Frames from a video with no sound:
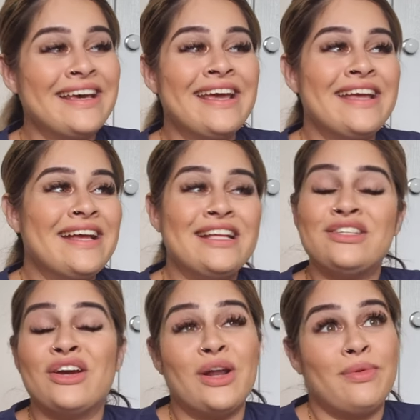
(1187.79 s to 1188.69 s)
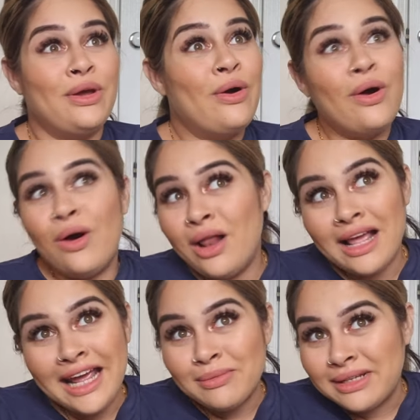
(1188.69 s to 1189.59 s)
So it's not gonna be all
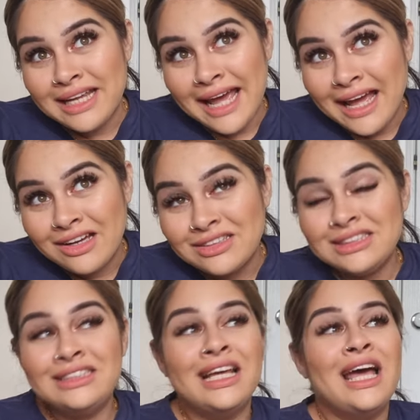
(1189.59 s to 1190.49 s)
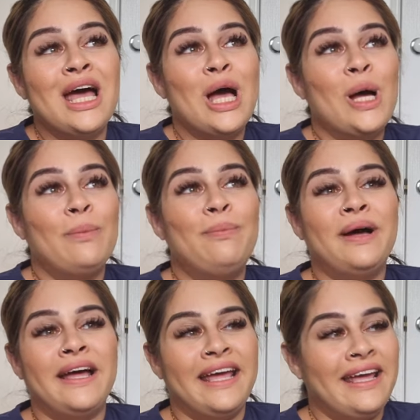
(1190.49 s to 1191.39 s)
hand me downs,
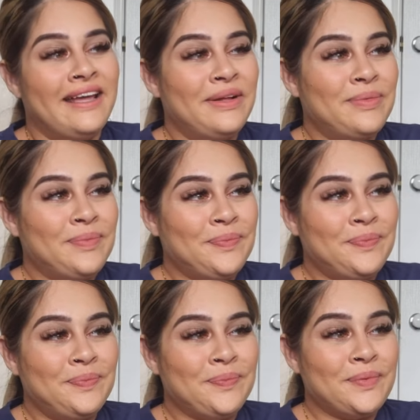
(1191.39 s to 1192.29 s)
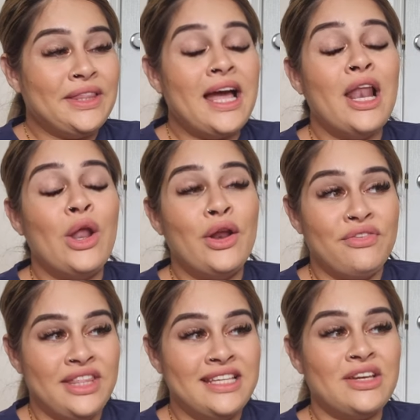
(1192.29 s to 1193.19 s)
but there are a lot
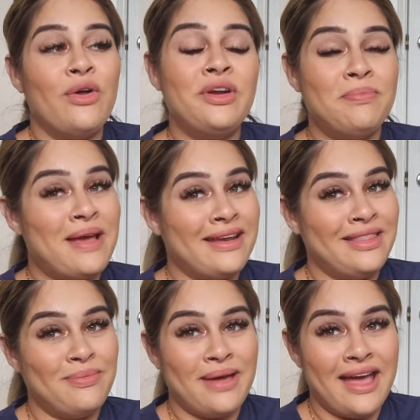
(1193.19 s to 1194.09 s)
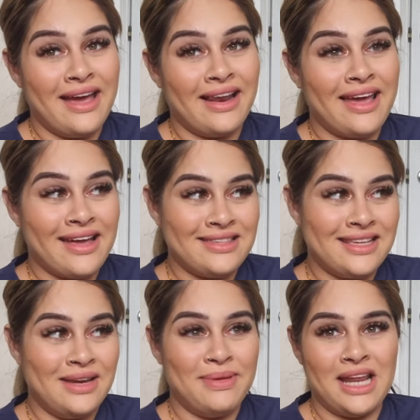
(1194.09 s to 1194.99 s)
of things that are already packed in the bag, like I
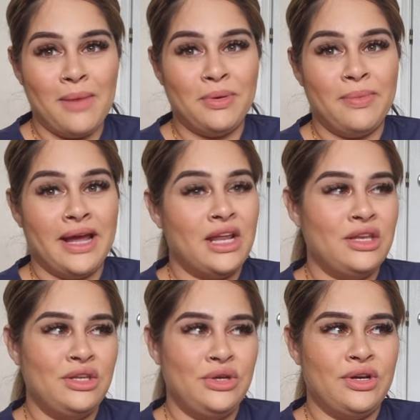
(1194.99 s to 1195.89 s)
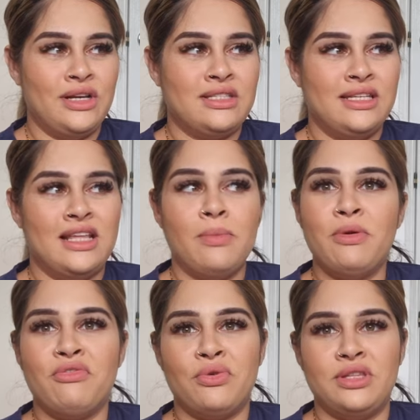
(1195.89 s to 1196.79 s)
said, in my diaper bag, and you're gonna see that
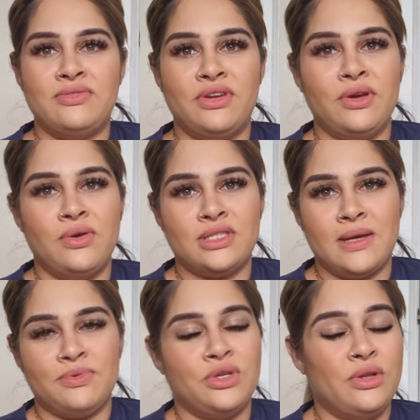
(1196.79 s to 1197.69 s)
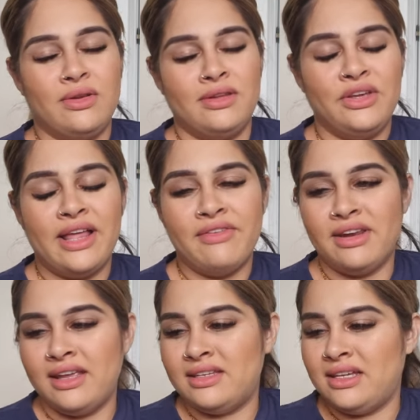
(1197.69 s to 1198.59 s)
before this video goes up, so you'll, you'll have
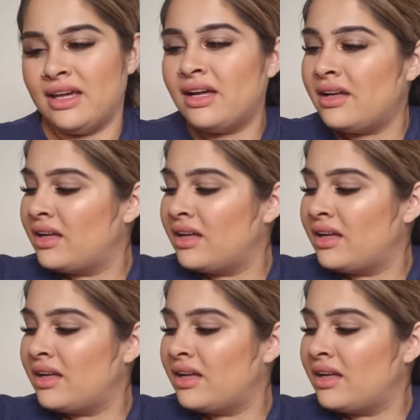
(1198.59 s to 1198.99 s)
an idea.